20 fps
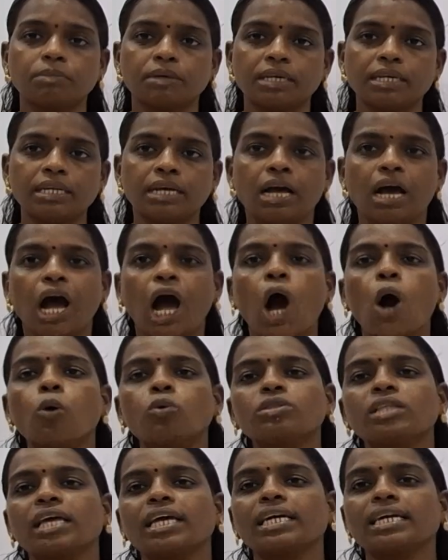mean
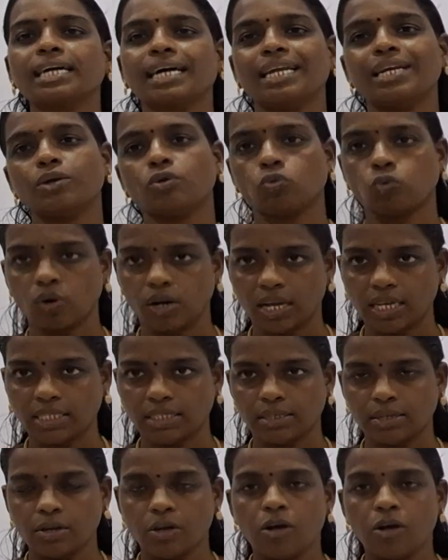how they can rule us.